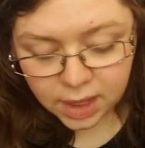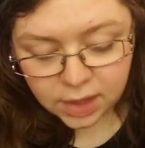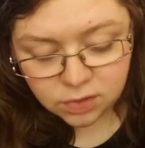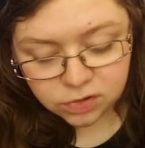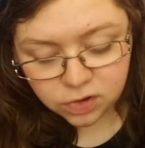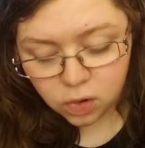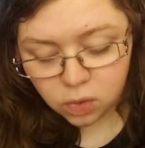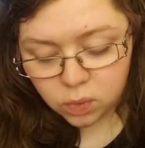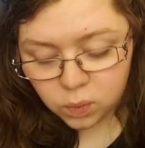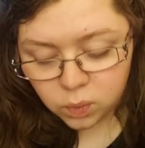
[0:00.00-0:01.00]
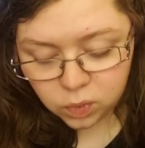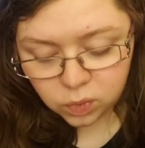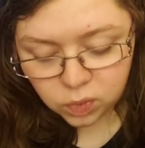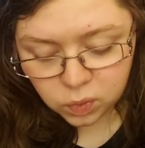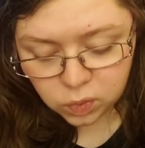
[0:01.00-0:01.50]
And so,
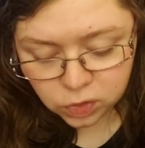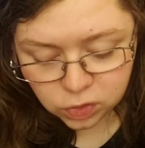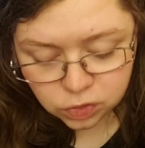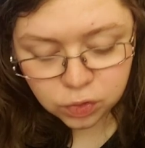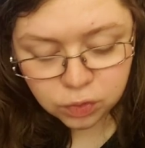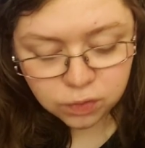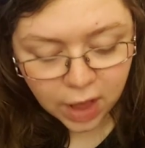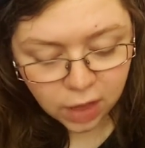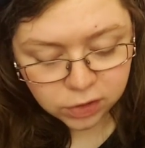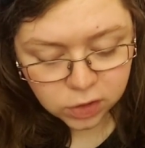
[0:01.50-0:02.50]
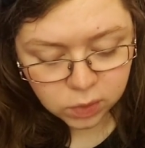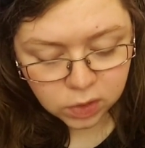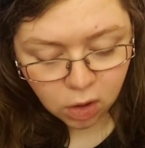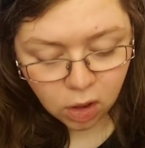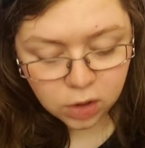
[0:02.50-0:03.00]
to value and
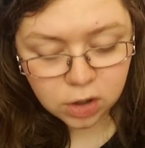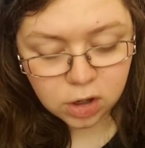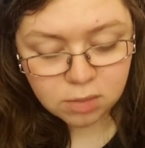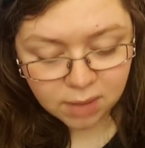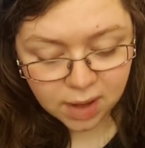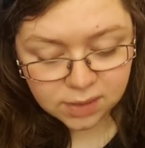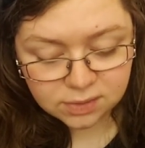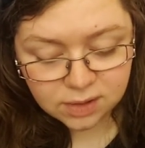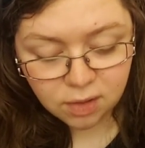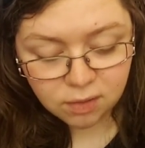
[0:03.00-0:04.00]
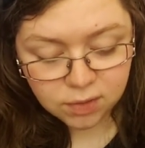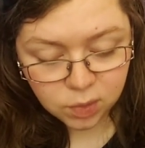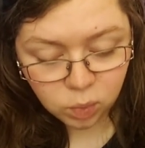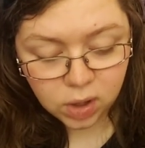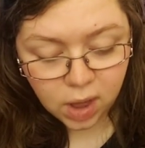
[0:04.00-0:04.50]
honor myself
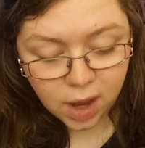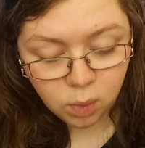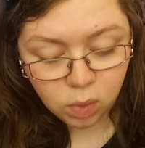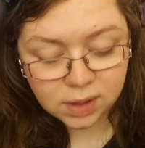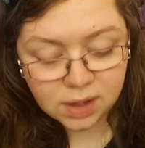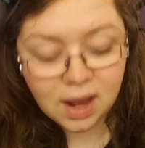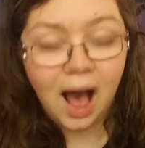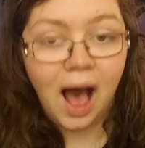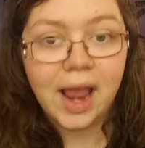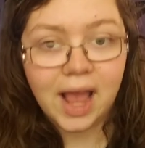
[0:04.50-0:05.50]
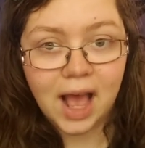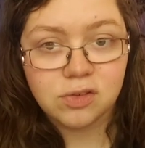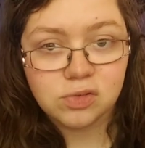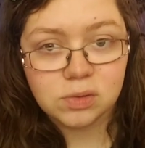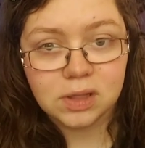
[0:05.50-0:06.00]
and what I wanted, I
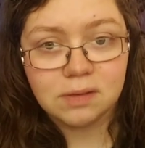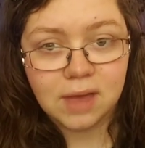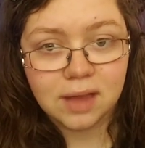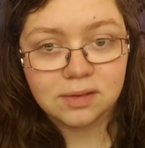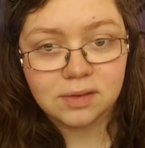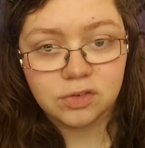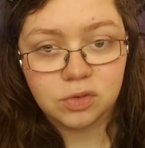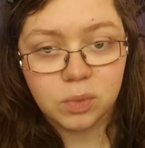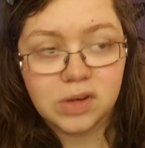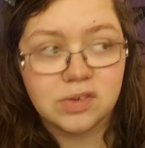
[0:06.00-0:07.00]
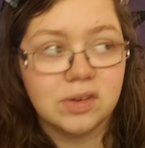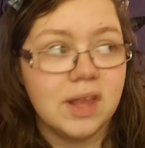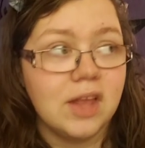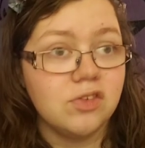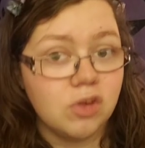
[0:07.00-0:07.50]
had to leave that situation
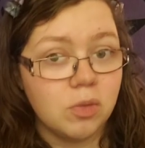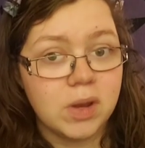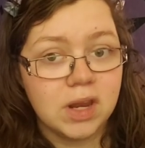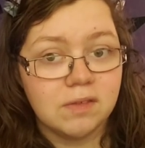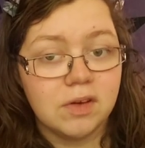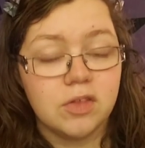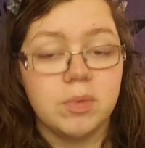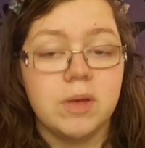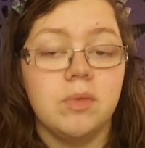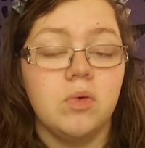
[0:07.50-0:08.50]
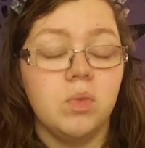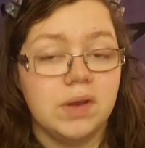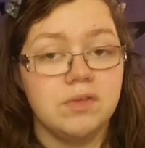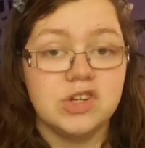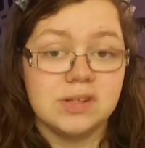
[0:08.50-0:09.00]
that so many of other people would
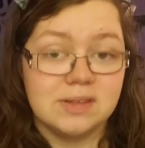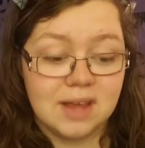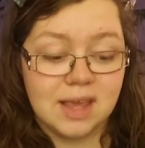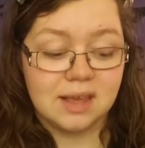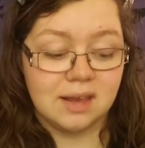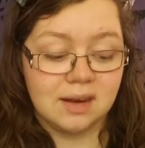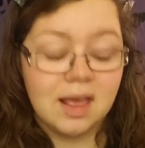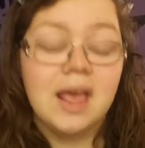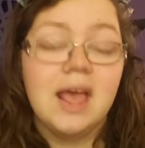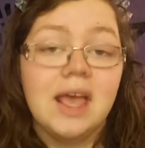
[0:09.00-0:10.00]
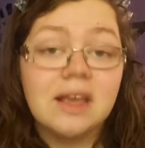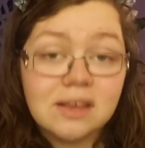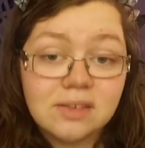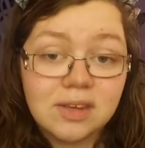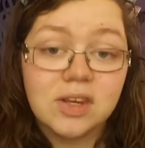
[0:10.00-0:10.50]
have just taken and
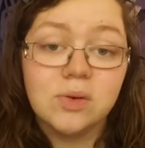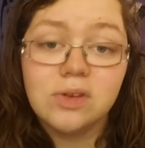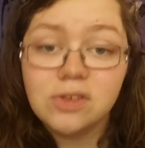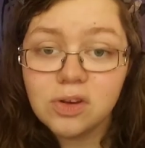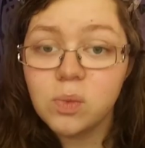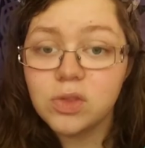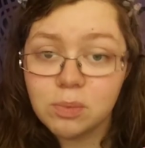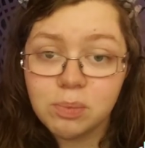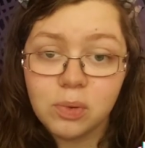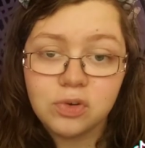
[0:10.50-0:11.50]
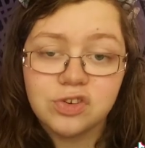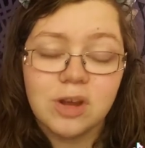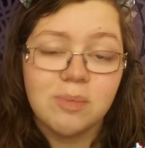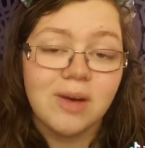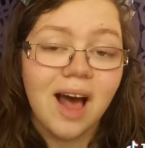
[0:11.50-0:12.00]
continued to deal with the
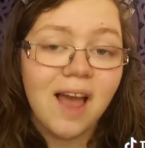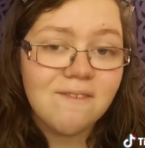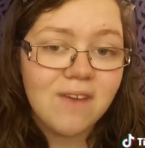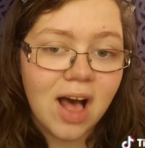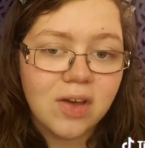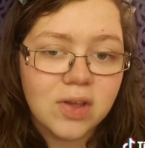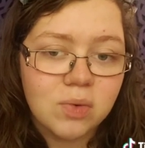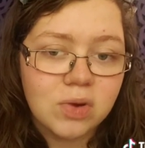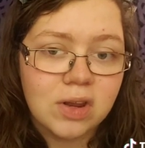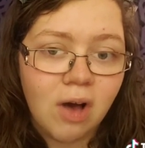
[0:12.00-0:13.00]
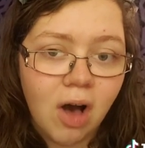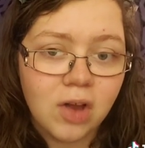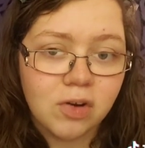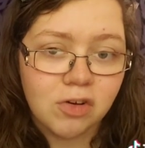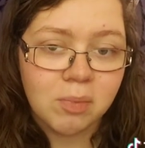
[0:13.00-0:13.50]
bullshit. But I valued and
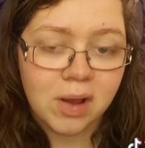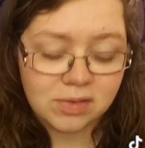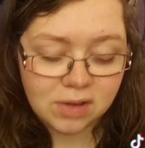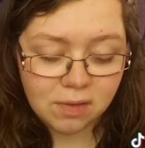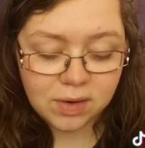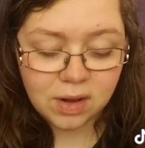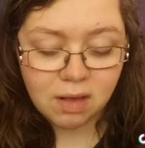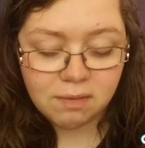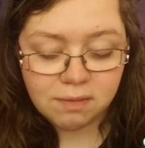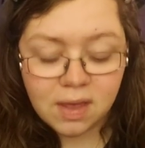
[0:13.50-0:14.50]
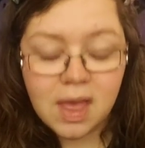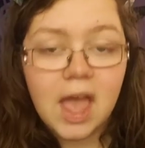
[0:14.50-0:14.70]
honored myself enough.